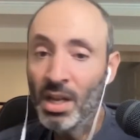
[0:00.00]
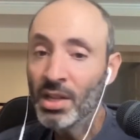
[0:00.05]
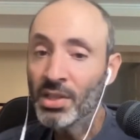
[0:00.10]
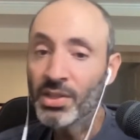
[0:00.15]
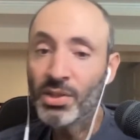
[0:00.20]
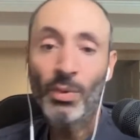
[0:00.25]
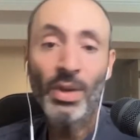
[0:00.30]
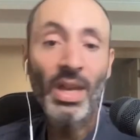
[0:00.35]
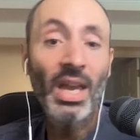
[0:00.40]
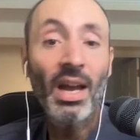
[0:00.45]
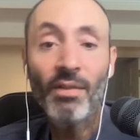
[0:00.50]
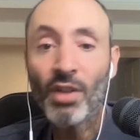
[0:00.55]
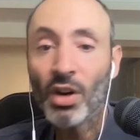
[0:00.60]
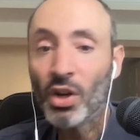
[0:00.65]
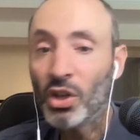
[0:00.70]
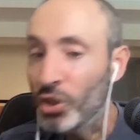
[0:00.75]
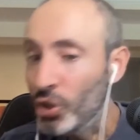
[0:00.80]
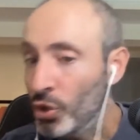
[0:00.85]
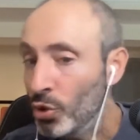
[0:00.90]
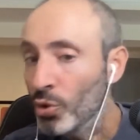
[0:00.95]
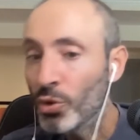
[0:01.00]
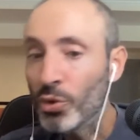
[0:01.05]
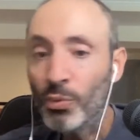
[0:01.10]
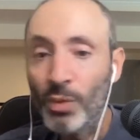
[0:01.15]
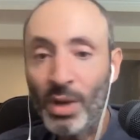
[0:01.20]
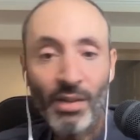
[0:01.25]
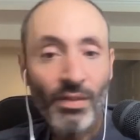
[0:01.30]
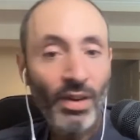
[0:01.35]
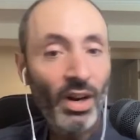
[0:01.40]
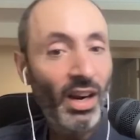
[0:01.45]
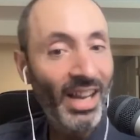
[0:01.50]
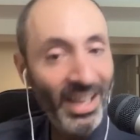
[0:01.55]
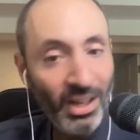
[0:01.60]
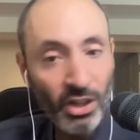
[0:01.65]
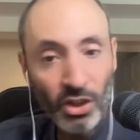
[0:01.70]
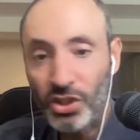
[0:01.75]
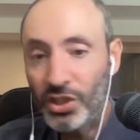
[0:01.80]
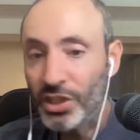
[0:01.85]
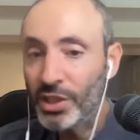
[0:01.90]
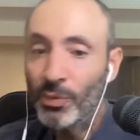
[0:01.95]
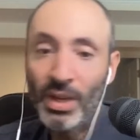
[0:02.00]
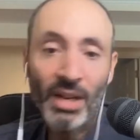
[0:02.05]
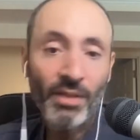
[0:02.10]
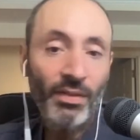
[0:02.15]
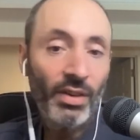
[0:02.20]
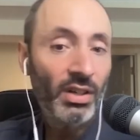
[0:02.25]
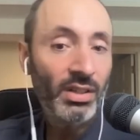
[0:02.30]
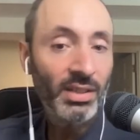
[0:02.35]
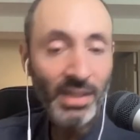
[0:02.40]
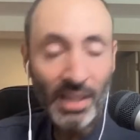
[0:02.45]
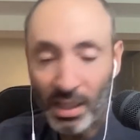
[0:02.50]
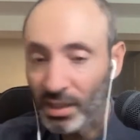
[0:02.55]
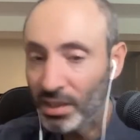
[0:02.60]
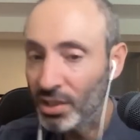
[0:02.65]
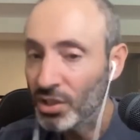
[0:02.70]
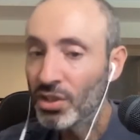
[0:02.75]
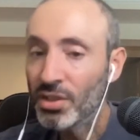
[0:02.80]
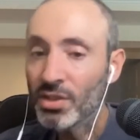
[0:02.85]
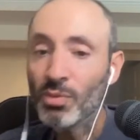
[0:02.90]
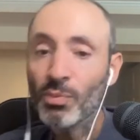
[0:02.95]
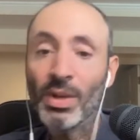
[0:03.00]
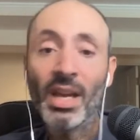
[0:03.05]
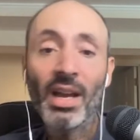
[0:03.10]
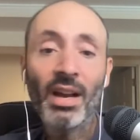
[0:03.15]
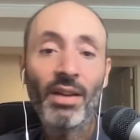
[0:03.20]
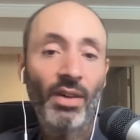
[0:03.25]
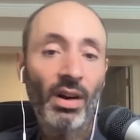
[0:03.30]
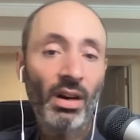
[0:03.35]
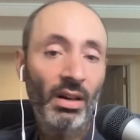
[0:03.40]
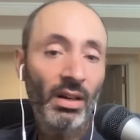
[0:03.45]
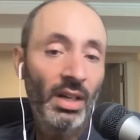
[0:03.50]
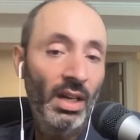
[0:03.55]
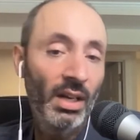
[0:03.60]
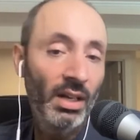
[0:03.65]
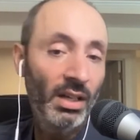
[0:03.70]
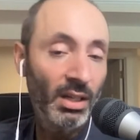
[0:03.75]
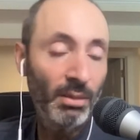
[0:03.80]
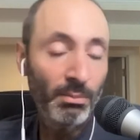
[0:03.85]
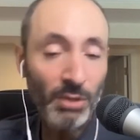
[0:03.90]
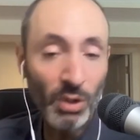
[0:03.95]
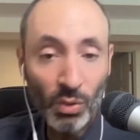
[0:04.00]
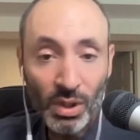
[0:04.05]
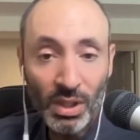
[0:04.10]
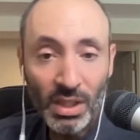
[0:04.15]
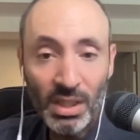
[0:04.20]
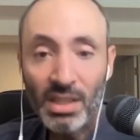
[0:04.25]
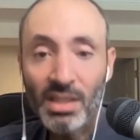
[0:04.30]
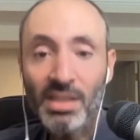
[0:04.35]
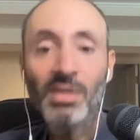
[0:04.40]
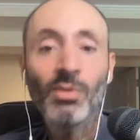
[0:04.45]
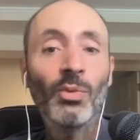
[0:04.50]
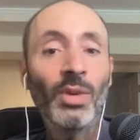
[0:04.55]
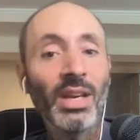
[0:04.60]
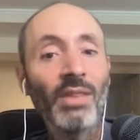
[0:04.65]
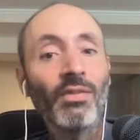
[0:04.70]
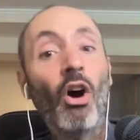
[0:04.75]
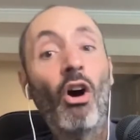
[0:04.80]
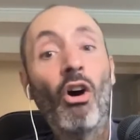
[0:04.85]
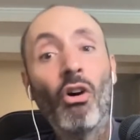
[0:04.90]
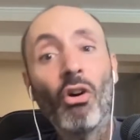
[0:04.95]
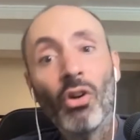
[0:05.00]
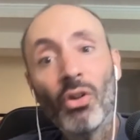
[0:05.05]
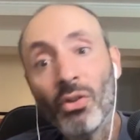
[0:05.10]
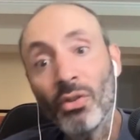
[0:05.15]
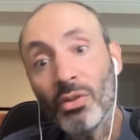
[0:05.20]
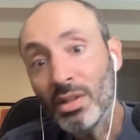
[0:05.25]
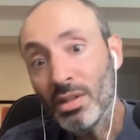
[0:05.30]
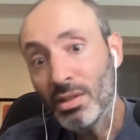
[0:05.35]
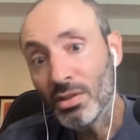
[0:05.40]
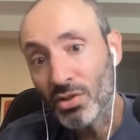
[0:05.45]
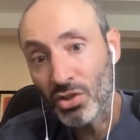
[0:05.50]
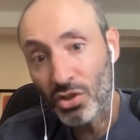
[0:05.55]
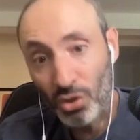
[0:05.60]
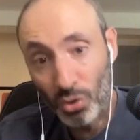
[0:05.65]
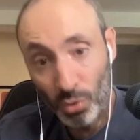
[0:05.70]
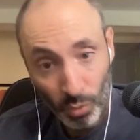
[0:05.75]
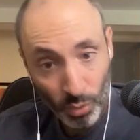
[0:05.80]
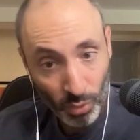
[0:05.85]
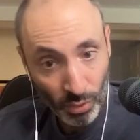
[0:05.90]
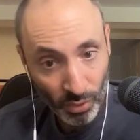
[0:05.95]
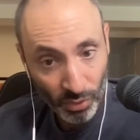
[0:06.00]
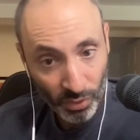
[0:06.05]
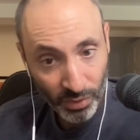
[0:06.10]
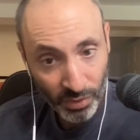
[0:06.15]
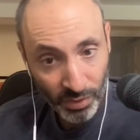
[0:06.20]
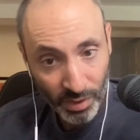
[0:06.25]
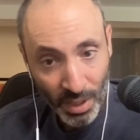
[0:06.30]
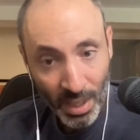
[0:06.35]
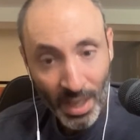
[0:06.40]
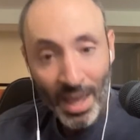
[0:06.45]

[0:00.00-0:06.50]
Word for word: So we have our youth, we have our energy, we have our intelligence, we have our communities, we have all these tools.